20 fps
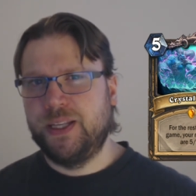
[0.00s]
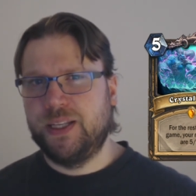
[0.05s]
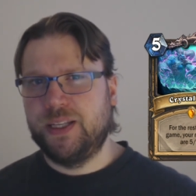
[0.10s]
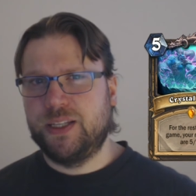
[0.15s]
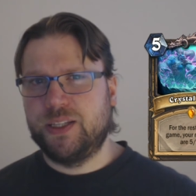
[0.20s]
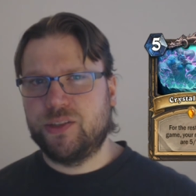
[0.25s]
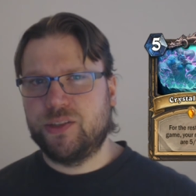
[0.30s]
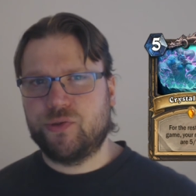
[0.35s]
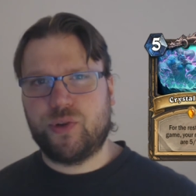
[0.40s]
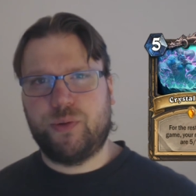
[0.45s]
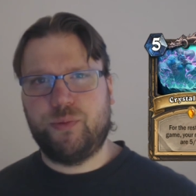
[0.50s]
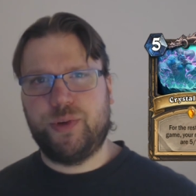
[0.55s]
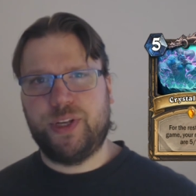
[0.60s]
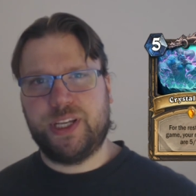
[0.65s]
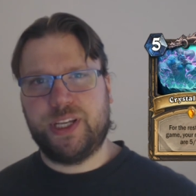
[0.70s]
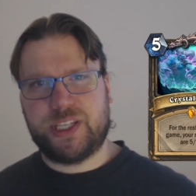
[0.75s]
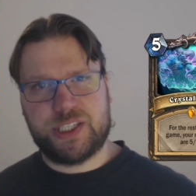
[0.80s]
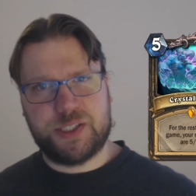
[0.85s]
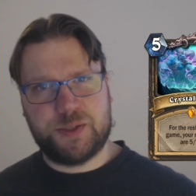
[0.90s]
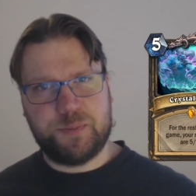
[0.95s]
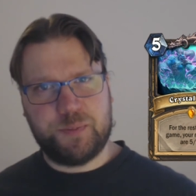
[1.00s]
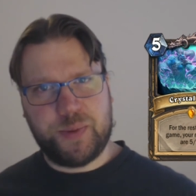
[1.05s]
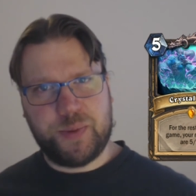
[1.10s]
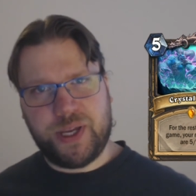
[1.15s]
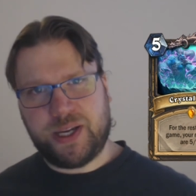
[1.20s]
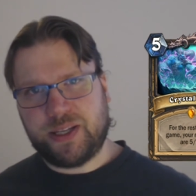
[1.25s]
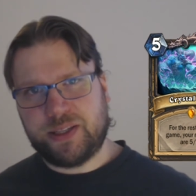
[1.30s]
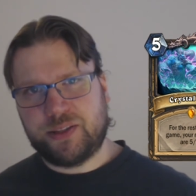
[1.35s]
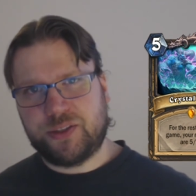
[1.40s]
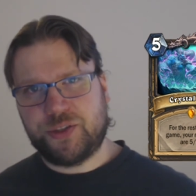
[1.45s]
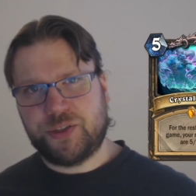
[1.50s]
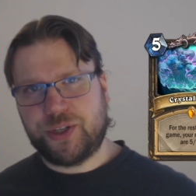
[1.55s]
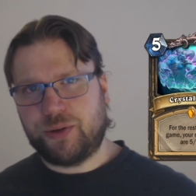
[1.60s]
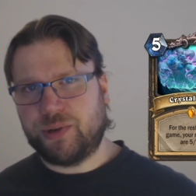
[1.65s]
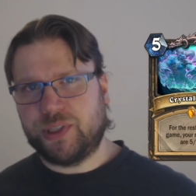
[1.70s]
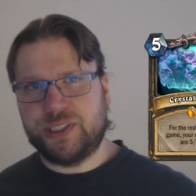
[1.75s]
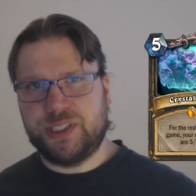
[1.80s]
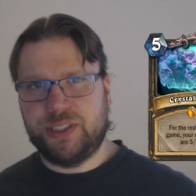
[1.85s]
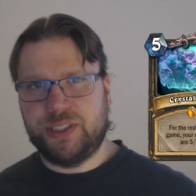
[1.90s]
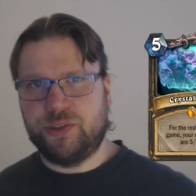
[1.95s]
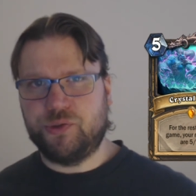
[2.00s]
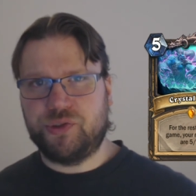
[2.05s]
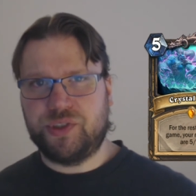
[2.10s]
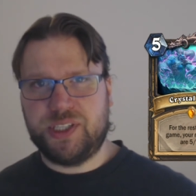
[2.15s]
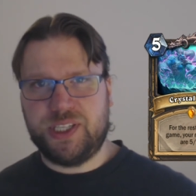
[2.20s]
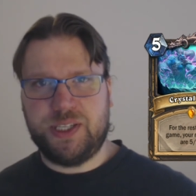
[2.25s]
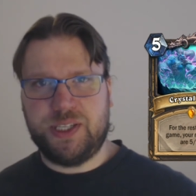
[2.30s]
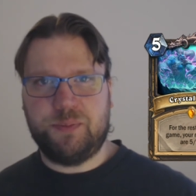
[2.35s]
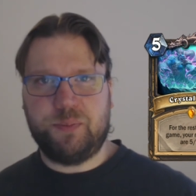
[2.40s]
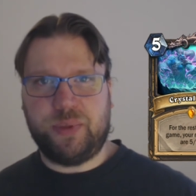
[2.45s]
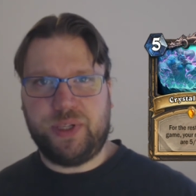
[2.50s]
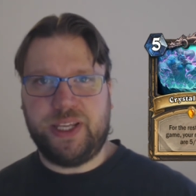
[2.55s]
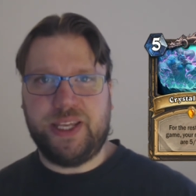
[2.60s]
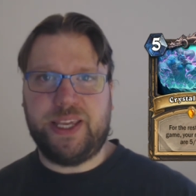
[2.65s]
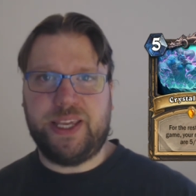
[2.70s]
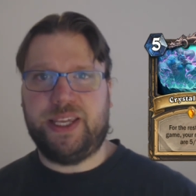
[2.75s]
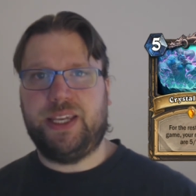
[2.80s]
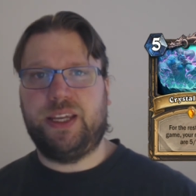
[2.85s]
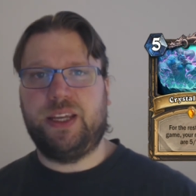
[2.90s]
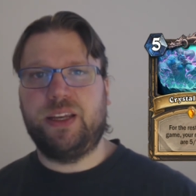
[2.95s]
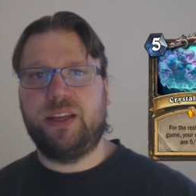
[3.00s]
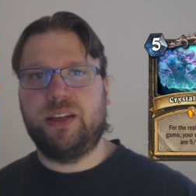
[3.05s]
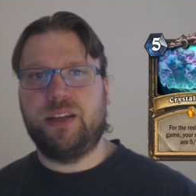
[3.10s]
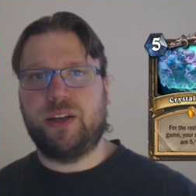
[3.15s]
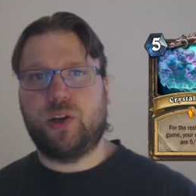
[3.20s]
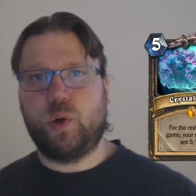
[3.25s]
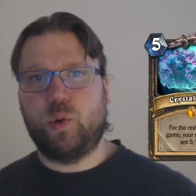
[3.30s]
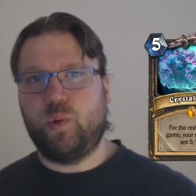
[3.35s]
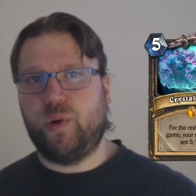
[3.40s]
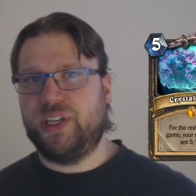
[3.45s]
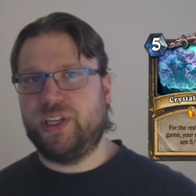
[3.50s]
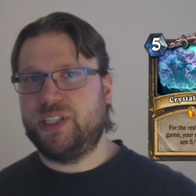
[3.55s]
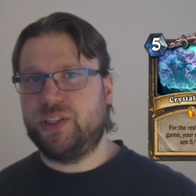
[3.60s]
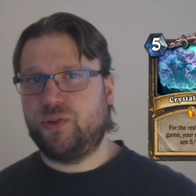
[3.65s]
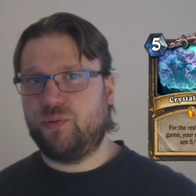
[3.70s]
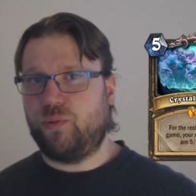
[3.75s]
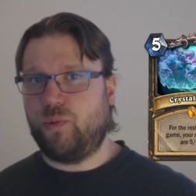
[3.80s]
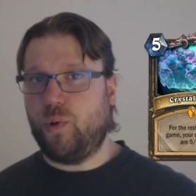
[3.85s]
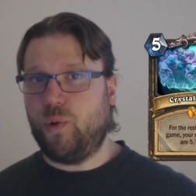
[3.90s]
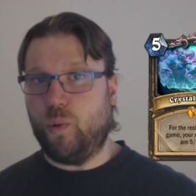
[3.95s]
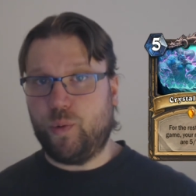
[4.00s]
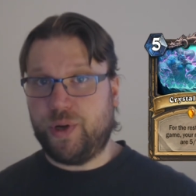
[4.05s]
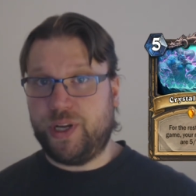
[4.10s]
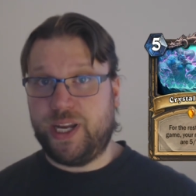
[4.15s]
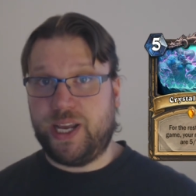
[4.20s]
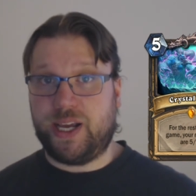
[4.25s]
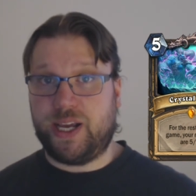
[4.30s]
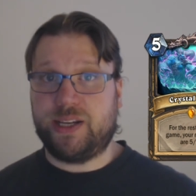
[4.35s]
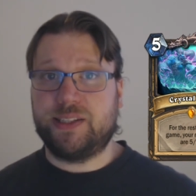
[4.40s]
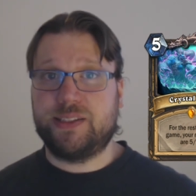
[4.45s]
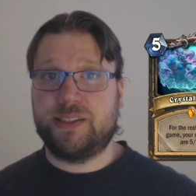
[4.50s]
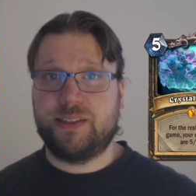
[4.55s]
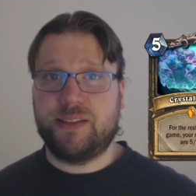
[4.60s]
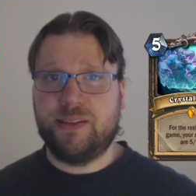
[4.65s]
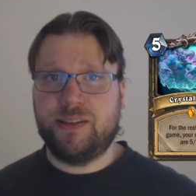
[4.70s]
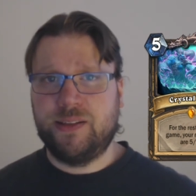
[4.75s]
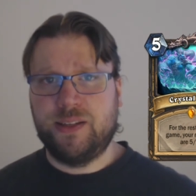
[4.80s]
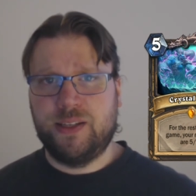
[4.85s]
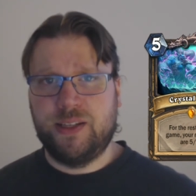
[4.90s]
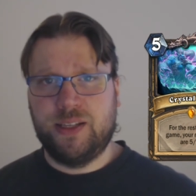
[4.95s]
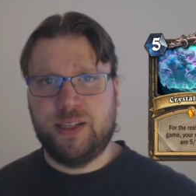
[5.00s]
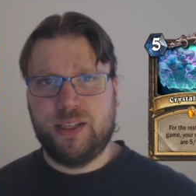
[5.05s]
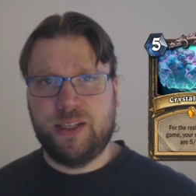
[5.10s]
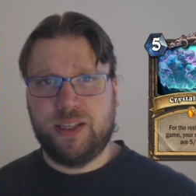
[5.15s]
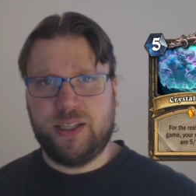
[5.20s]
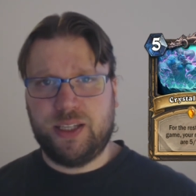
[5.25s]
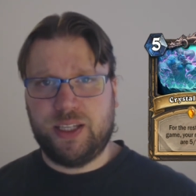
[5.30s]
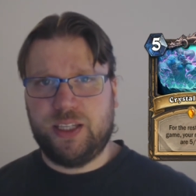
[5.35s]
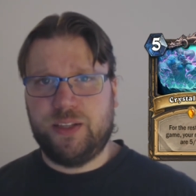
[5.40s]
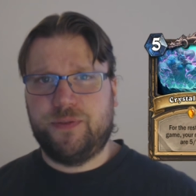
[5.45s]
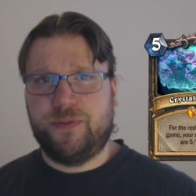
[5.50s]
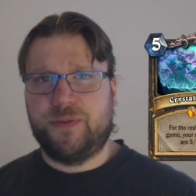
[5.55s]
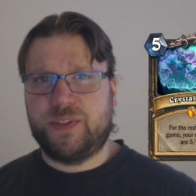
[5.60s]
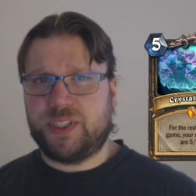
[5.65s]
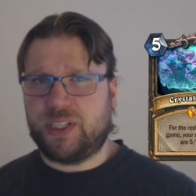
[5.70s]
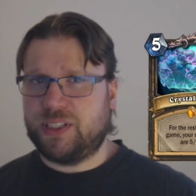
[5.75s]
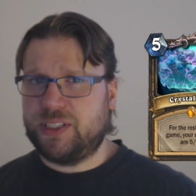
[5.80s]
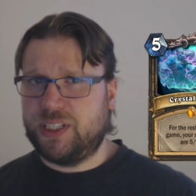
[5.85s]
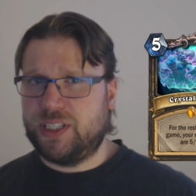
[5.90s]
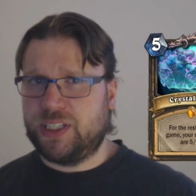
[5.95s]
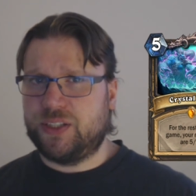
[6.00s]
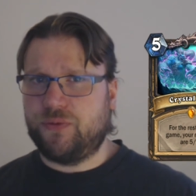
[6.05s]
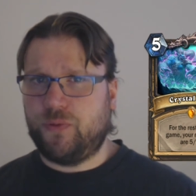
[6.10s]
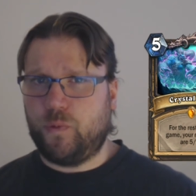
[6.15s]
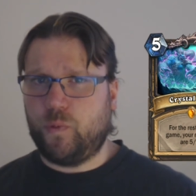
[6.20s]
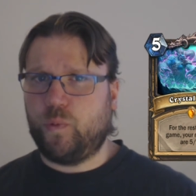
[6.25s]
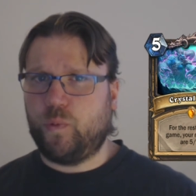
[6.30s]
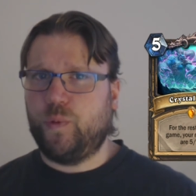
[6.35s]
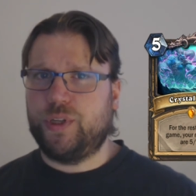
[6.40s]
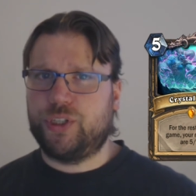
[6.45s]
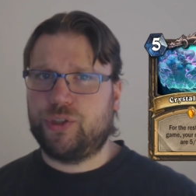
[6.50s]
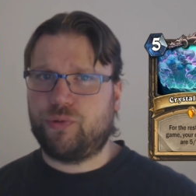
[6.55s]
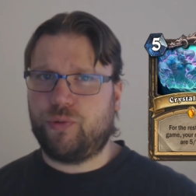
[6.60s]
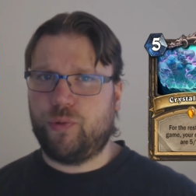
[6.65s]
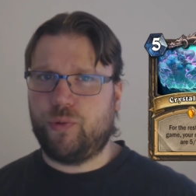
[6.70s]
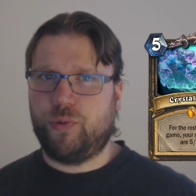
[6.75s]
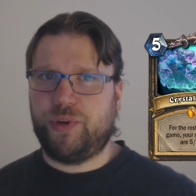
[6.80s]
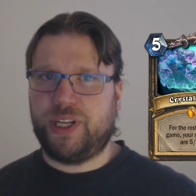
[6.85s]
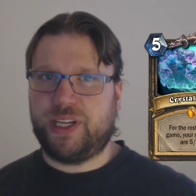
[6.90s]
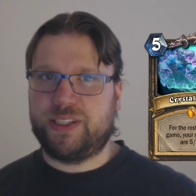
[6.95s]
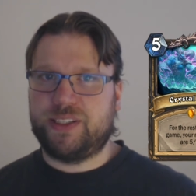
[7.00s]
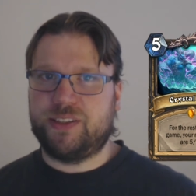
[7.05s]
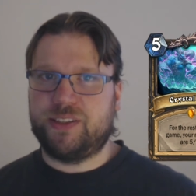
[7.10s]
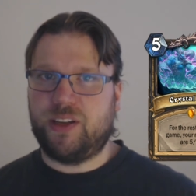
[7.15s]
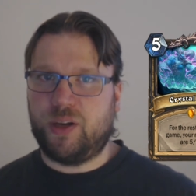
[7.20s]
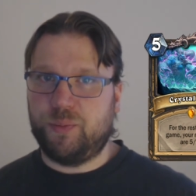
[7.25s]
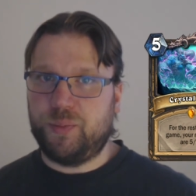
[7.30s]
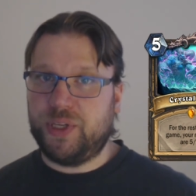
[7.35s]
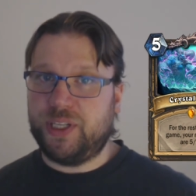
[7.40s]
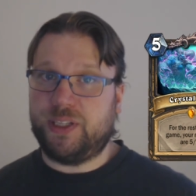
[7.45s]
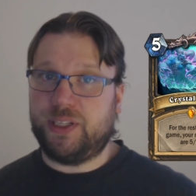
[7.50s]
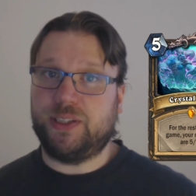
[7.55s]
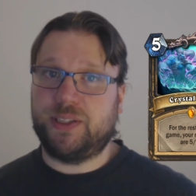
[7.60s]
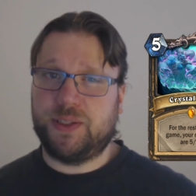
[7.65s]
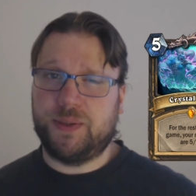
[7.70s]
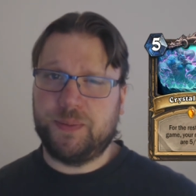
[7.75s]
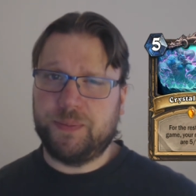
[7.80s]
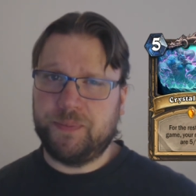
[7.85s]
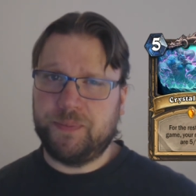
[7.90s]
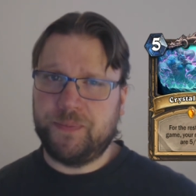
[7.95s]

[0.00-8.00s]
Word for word: So I would expect Sherazin to see play in quest rogue decks, if successful quest rogue decks are built.